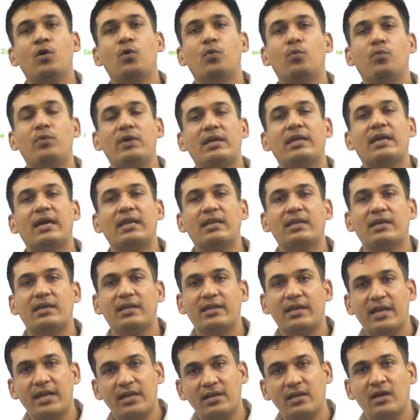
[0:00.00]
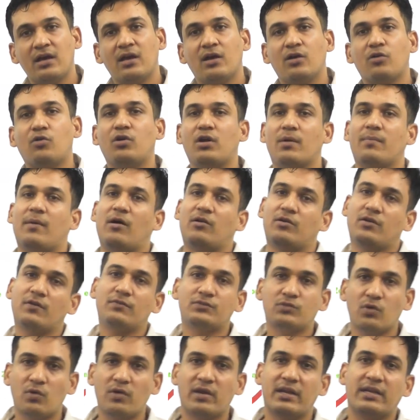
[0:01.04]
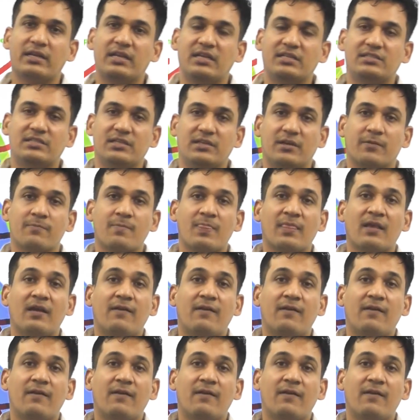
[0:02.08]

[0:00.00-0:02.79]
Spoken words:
we can create good amount of solar energy,